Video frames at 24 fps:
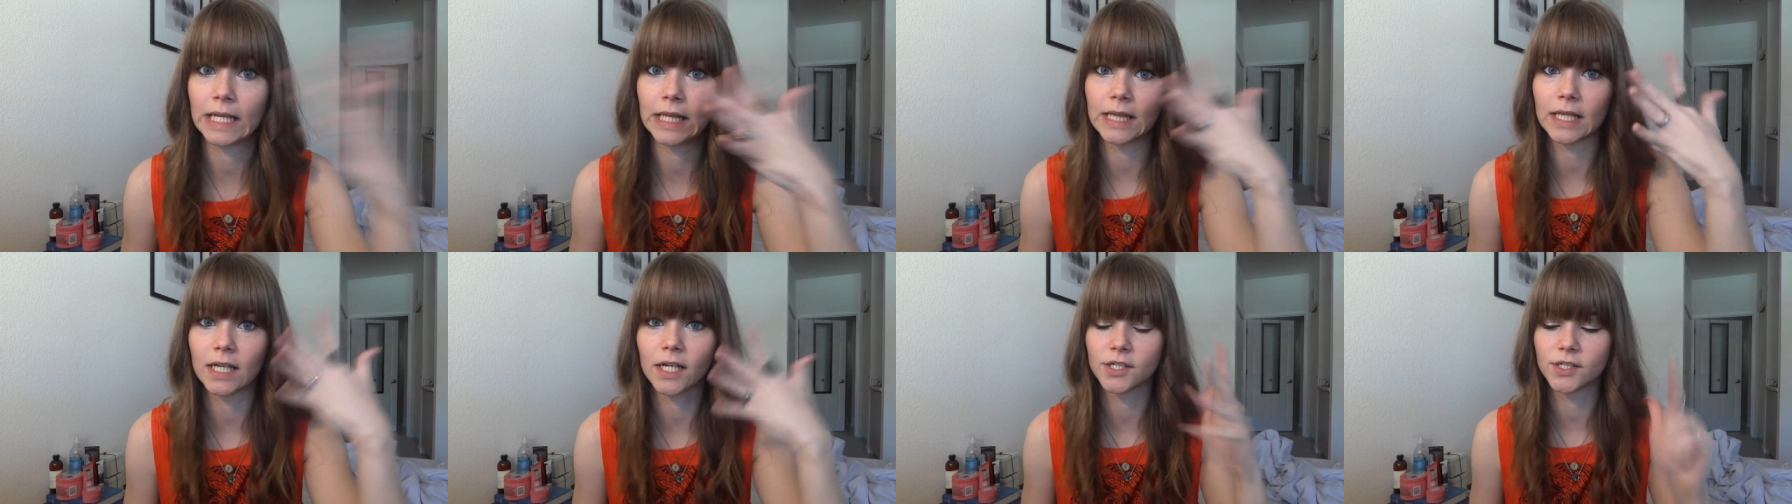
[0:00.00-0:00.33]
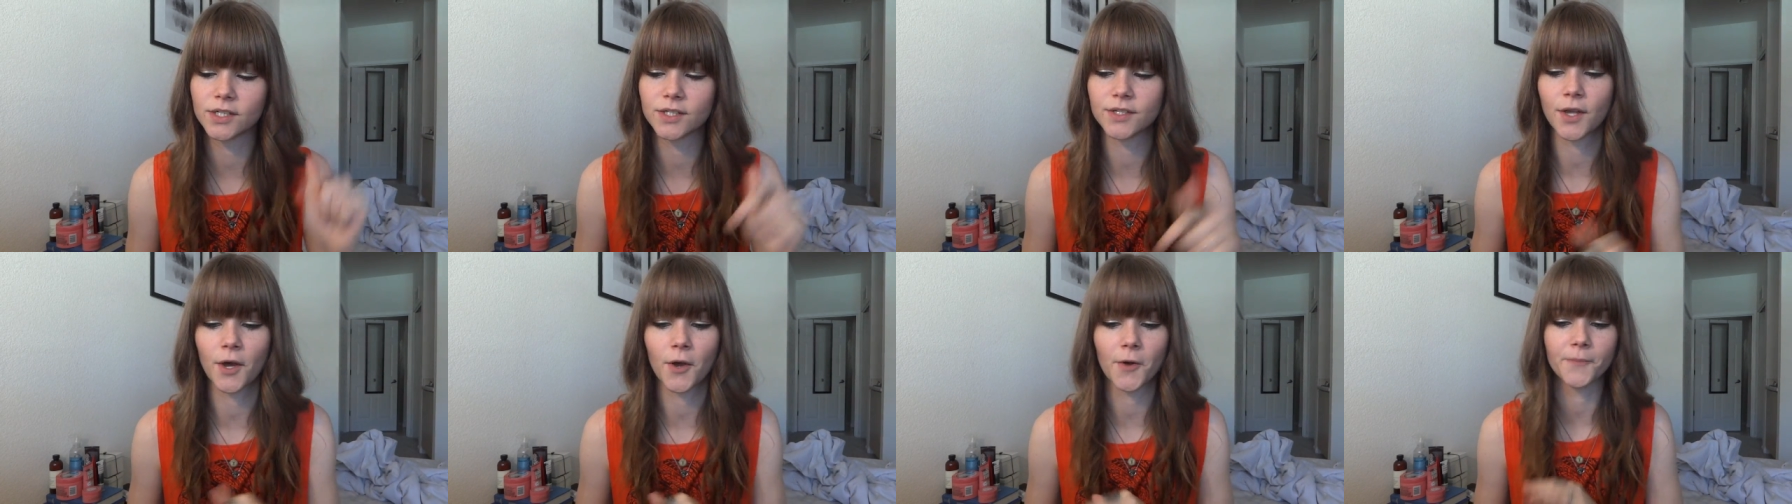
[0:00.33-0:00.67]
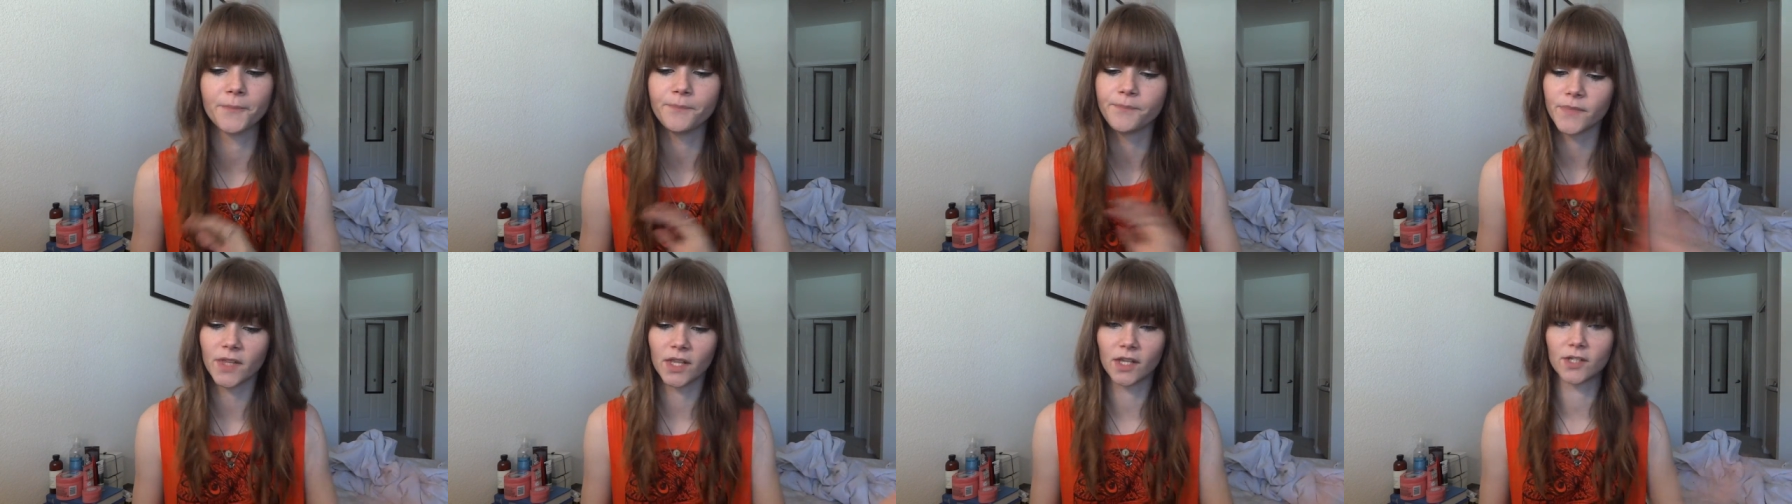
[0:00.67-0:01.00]
in there
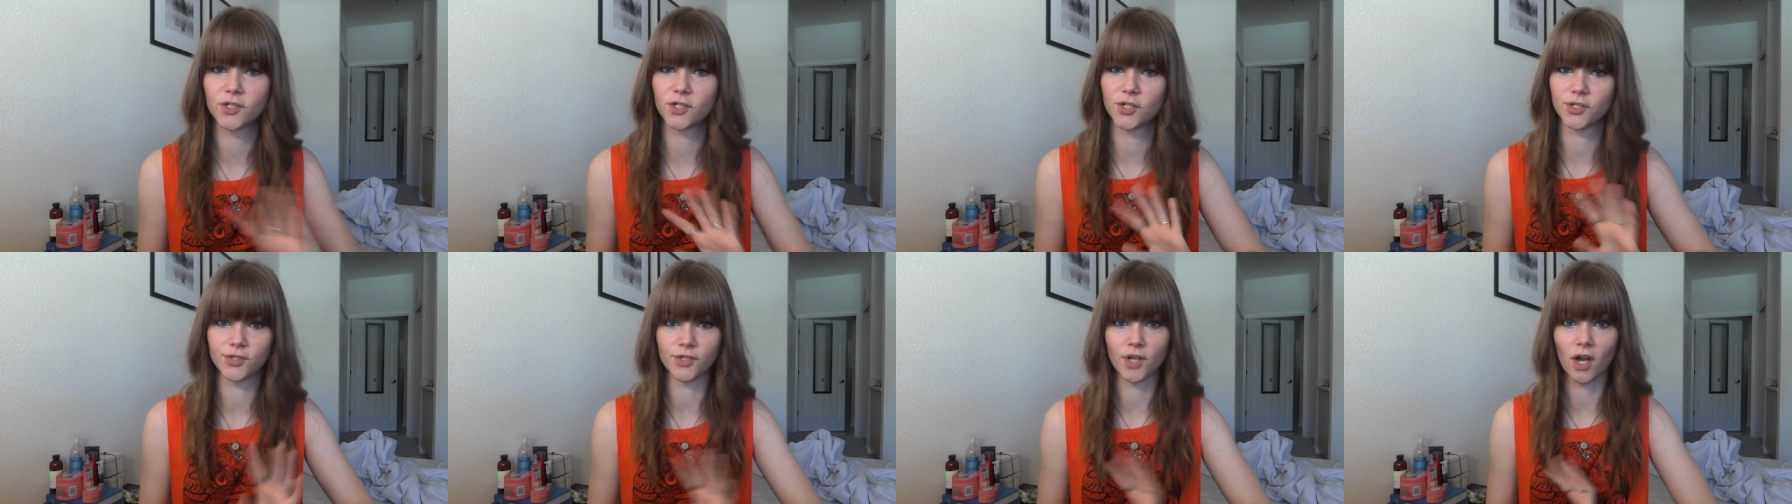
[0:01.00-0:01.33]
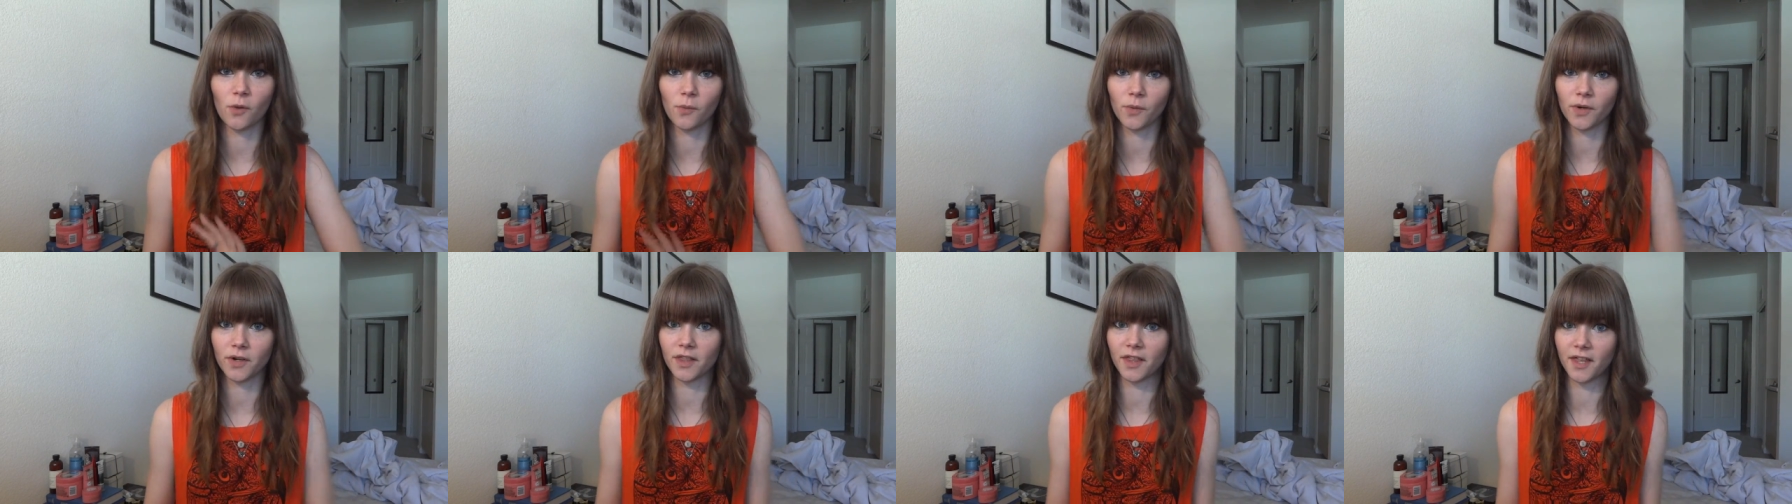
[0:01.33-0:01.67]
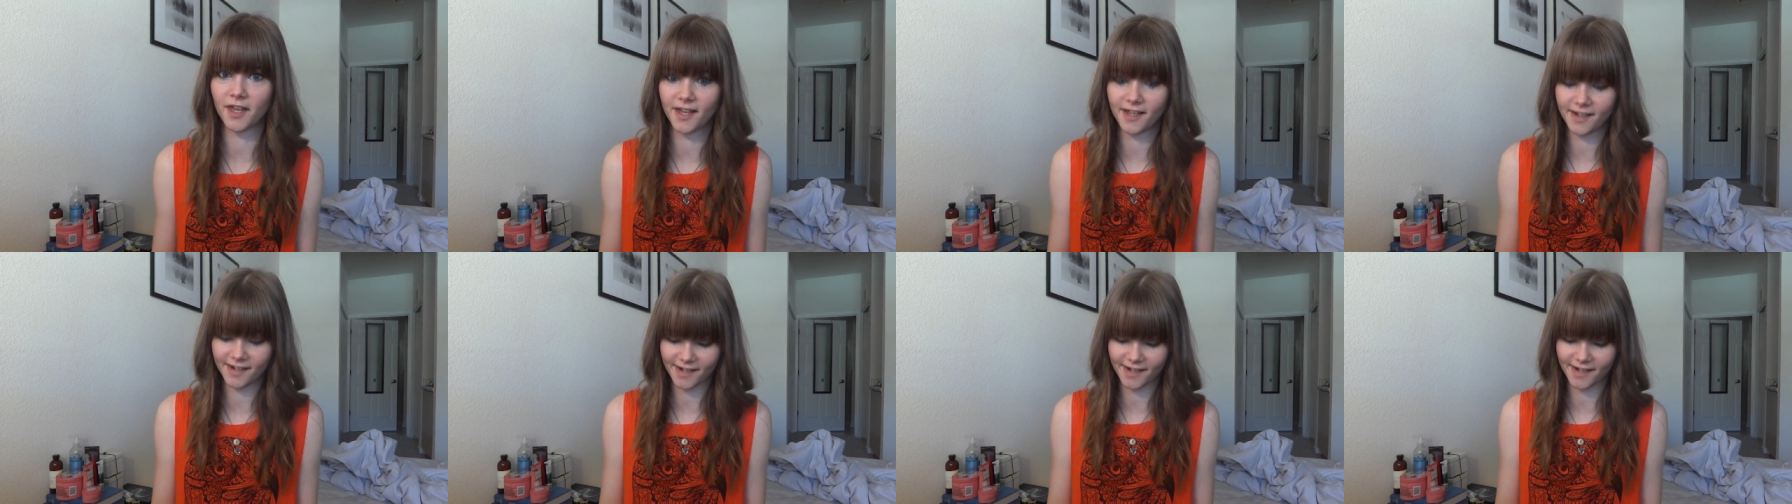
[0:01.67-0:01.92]
so it's just not worth